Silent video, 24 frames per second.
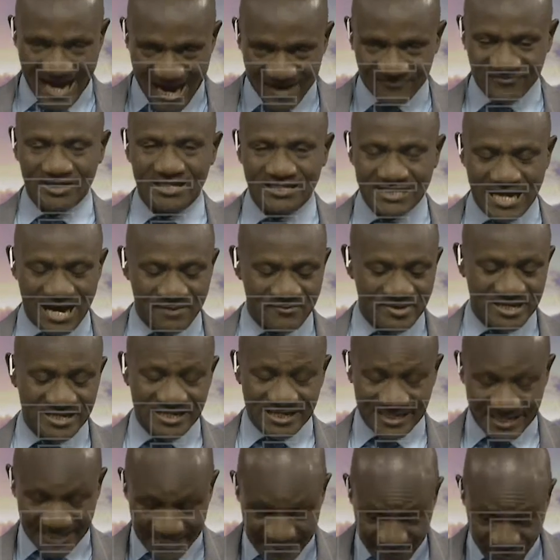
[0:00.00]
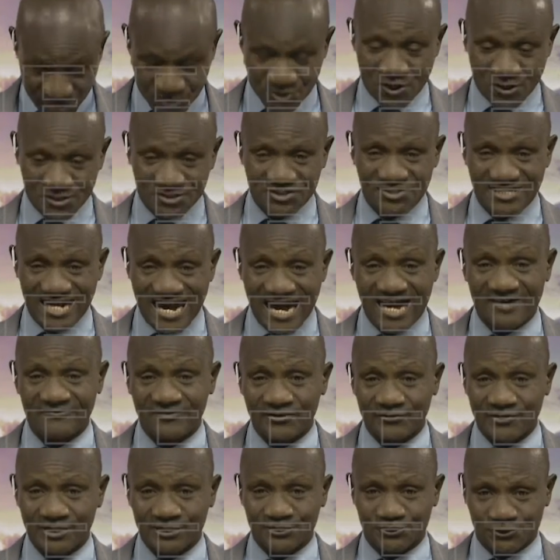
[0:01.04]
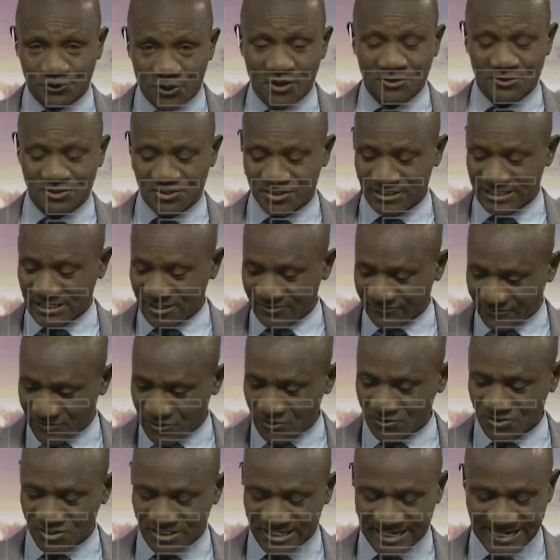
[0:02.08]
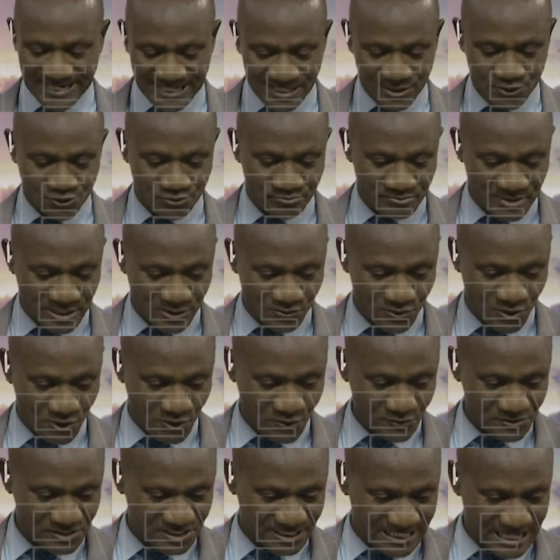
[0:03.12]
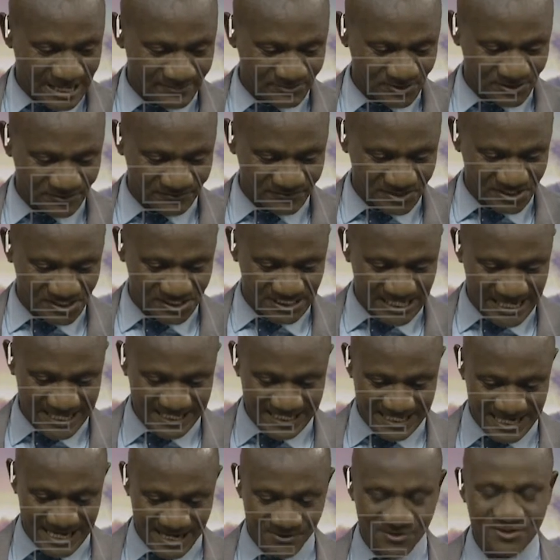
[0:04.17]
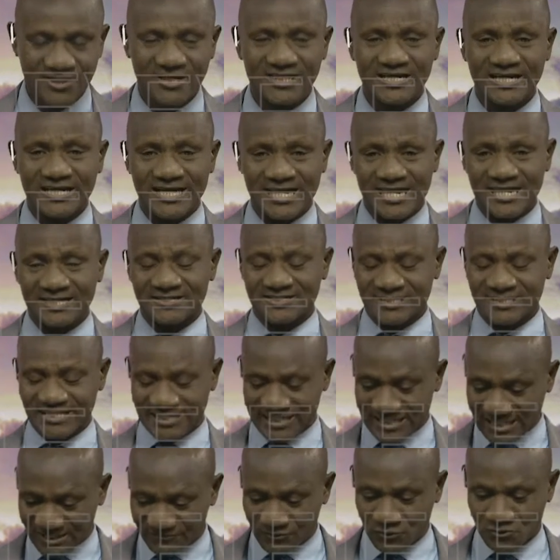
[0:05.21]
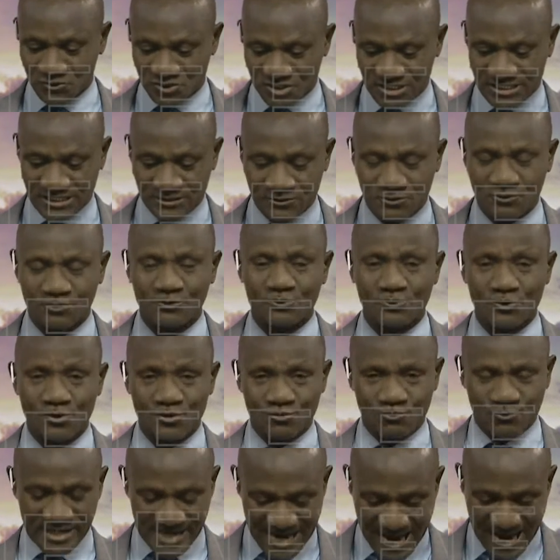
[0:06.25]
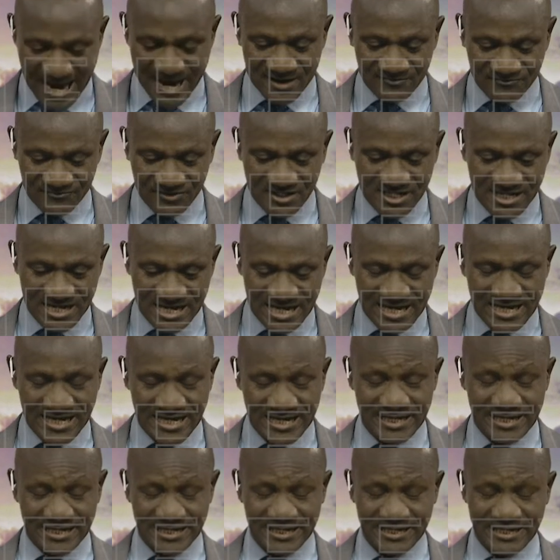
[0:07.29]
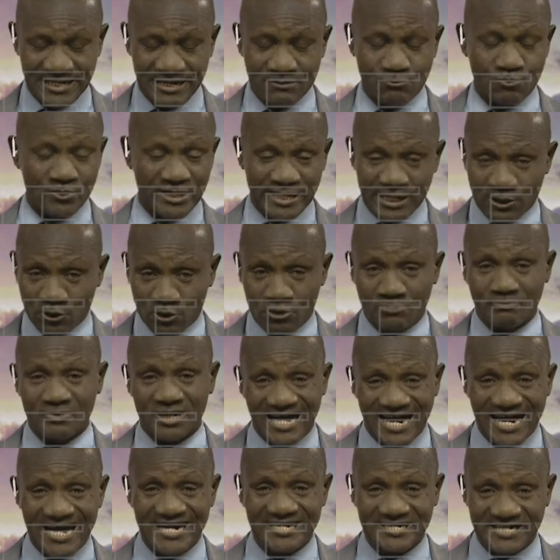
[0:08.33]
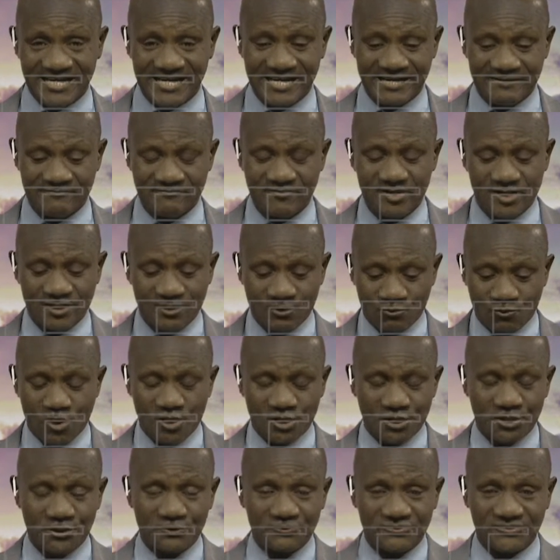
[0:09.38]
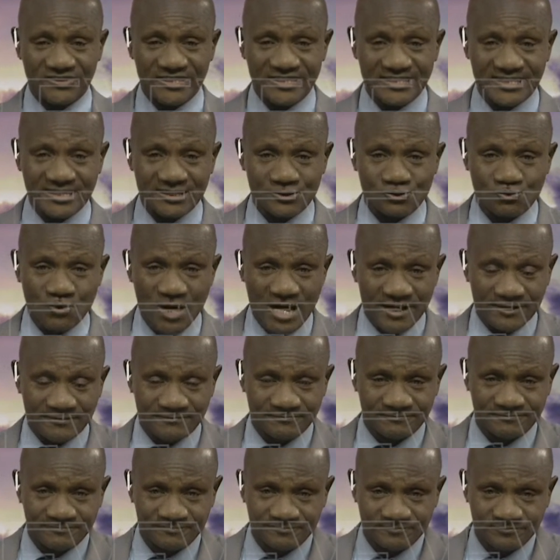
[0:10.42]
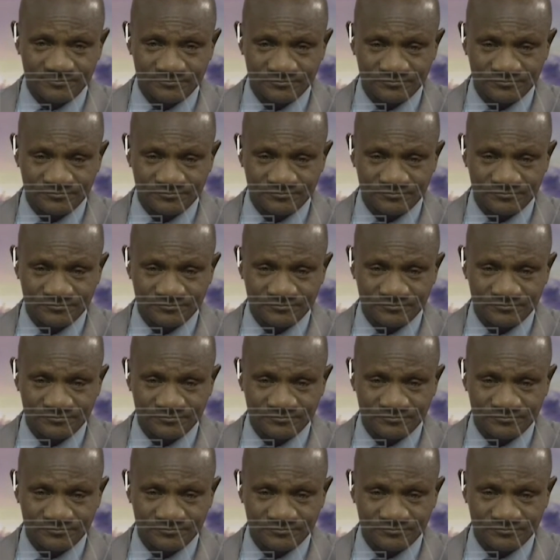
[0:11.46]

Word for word: we have, our, I mean, he does have our trust. And, of course, Kenneth Tomiro, who is the captain of the side now, uh, they, they've all said, look, we have, uh, we are all behind him. What do you think as well?